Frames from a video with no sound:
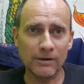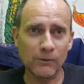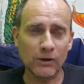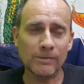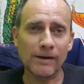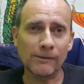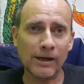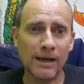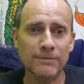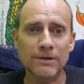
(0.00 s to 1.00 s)
I worked my
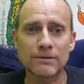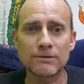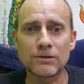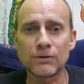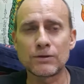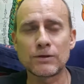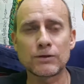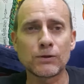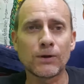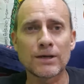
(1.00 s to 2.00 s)
way up to
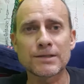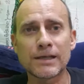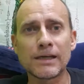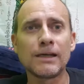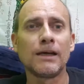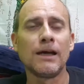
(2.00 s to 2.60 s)
2IC,